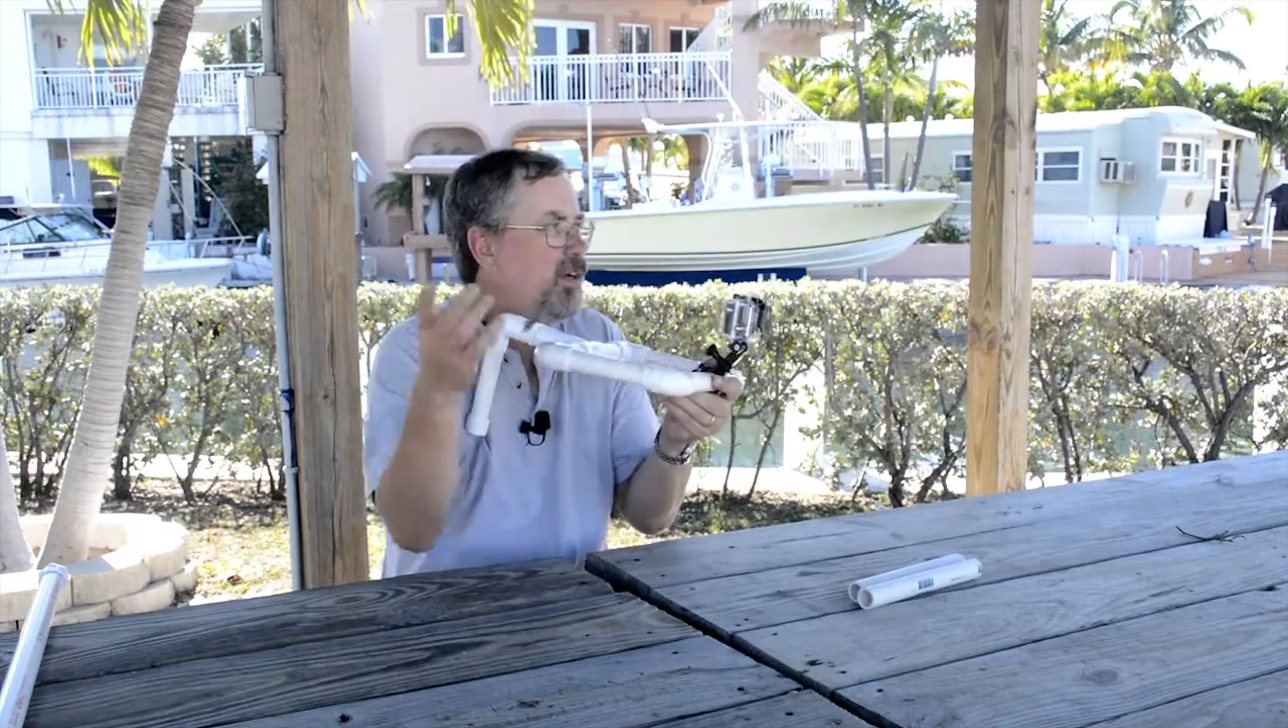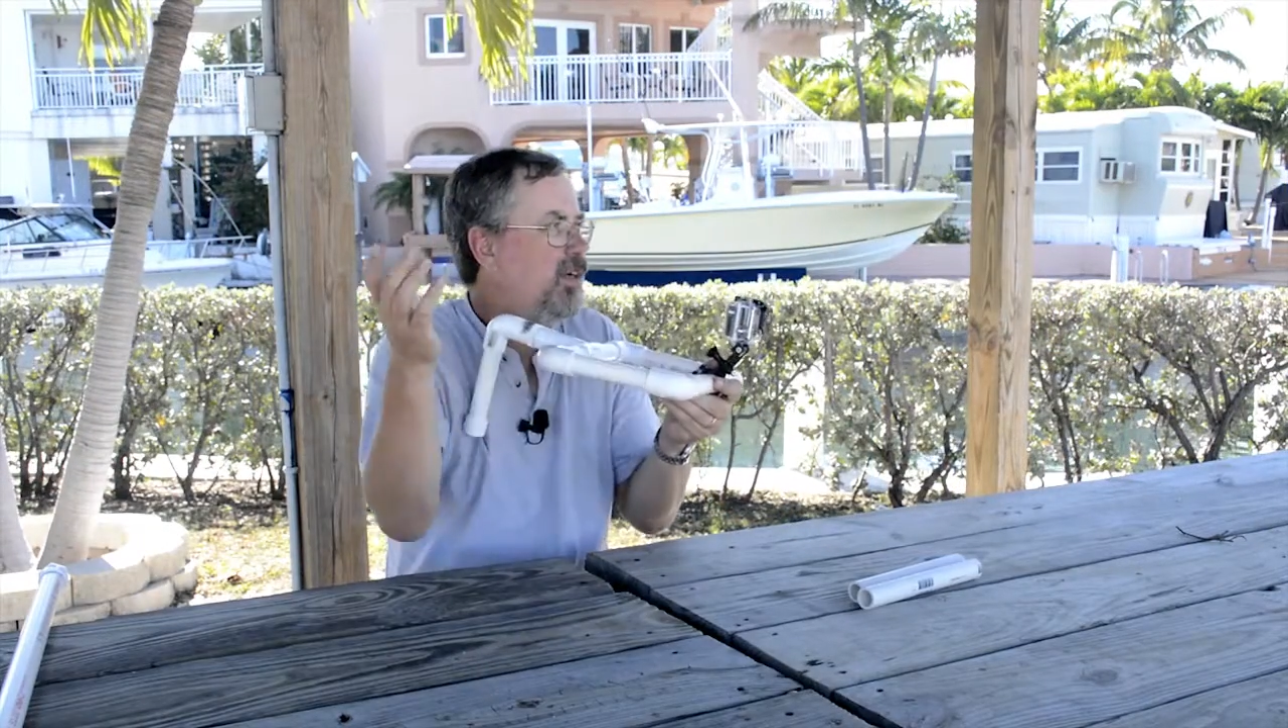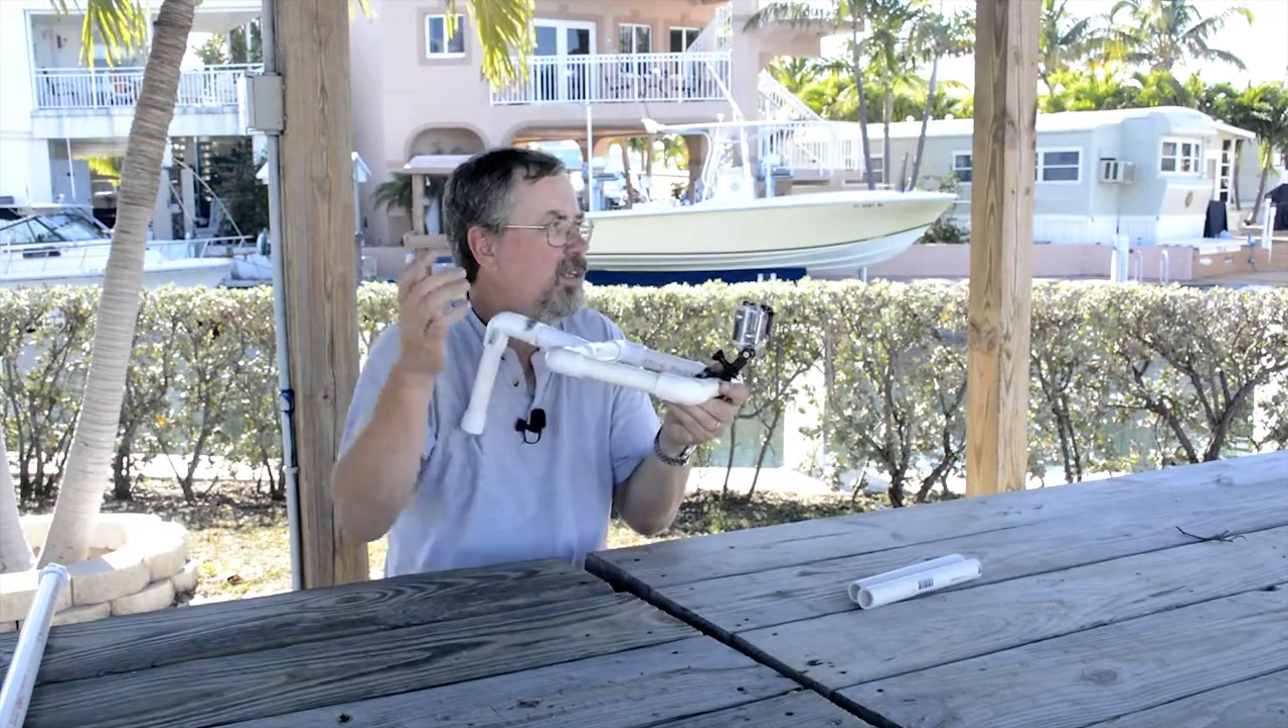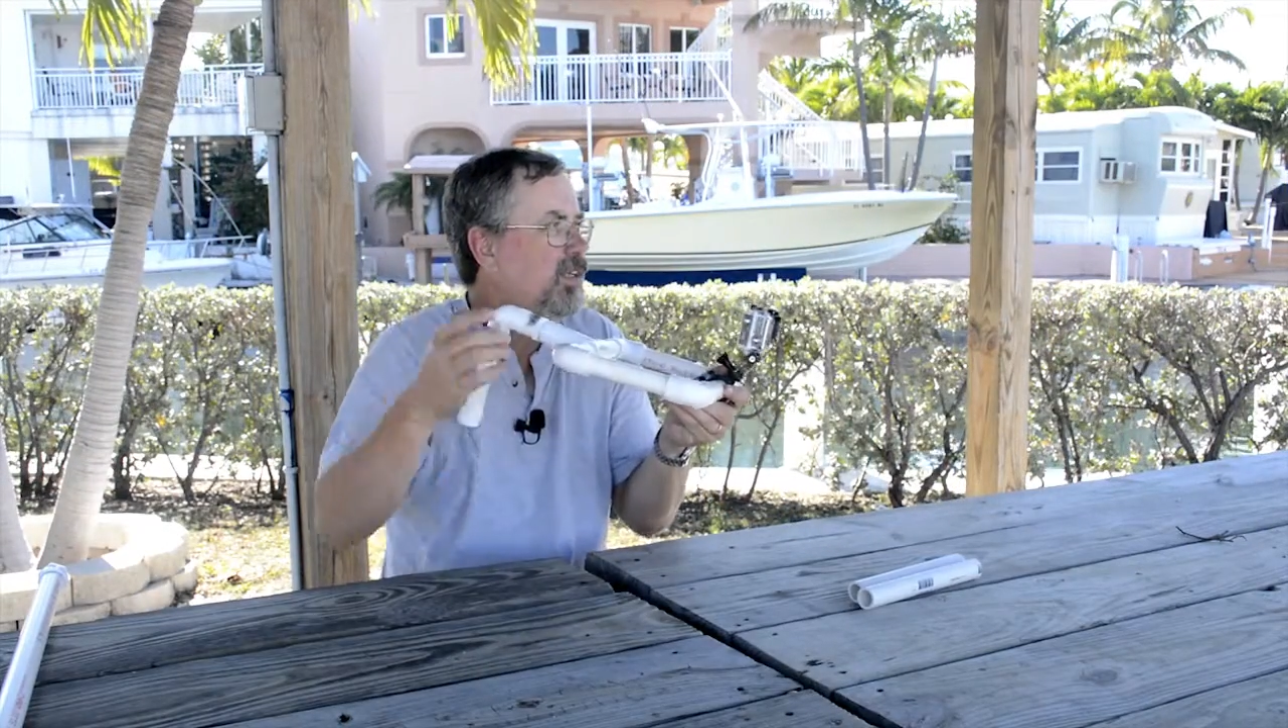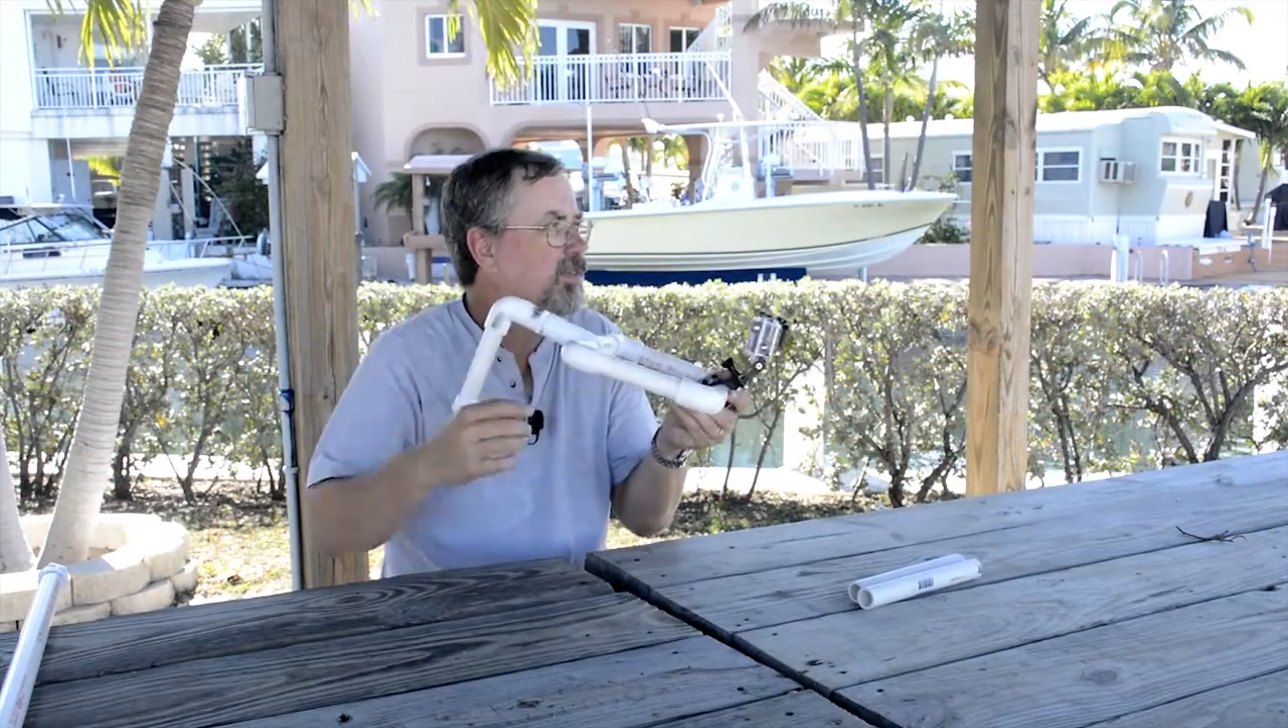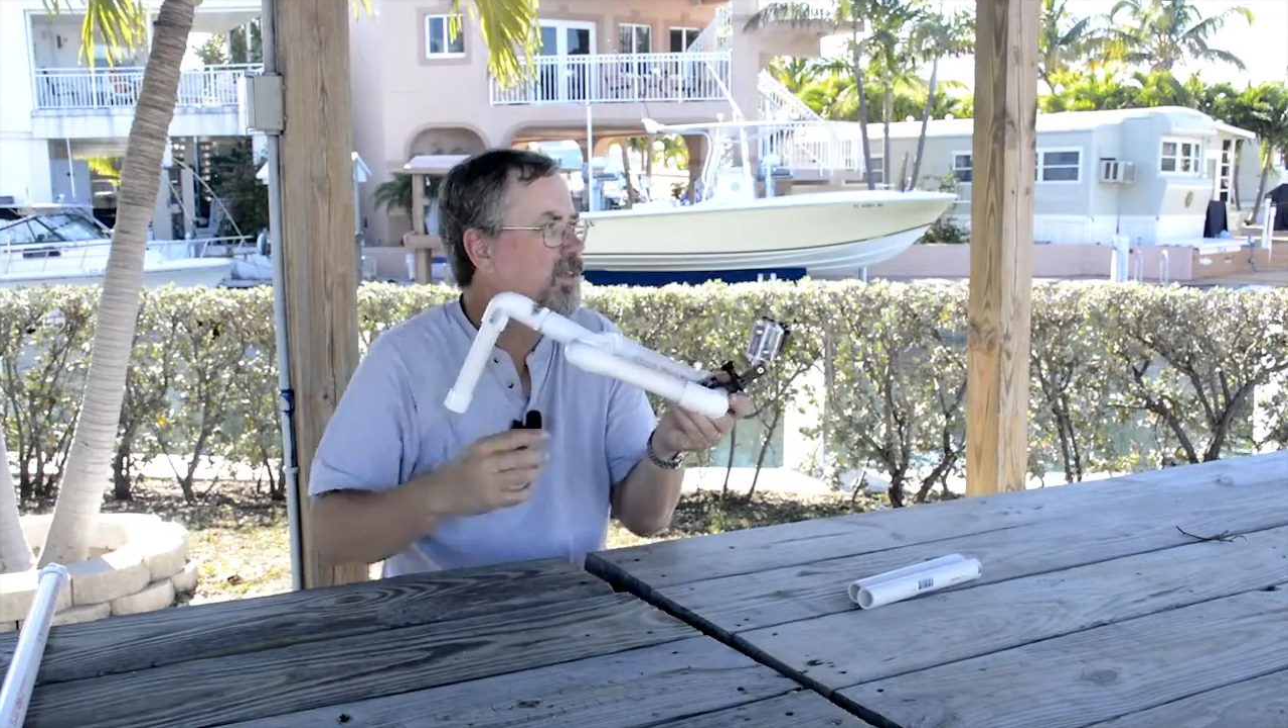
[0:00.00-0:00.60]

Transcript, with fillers: all